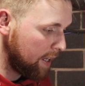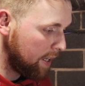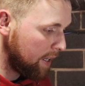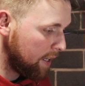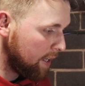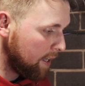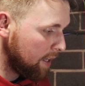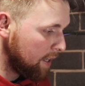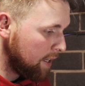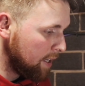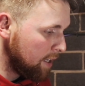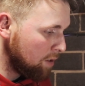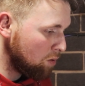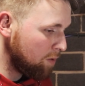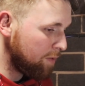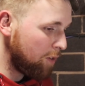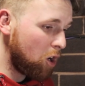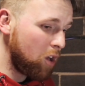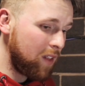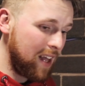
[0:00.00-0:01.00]
So
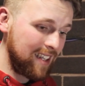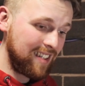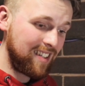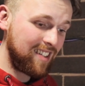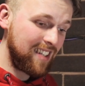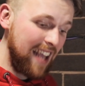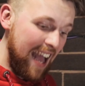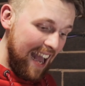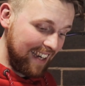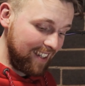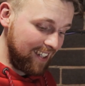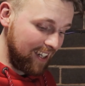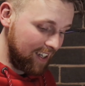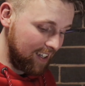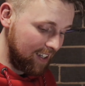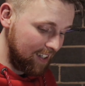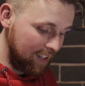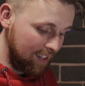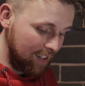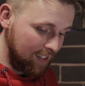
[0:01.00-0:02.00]
with all that said,
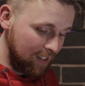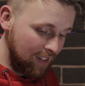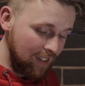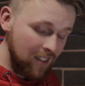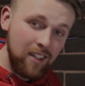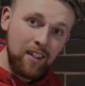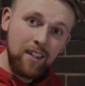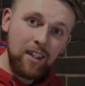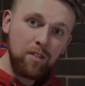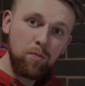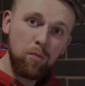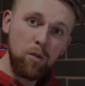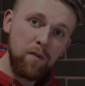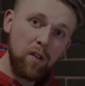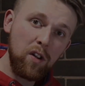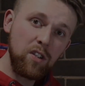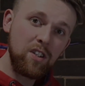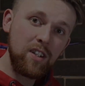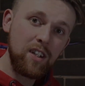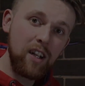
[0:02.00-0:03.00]
let's move
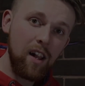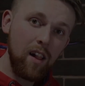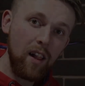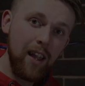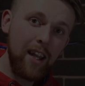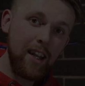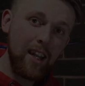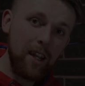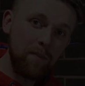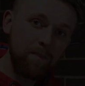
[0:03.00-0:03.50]
on to the cleaning.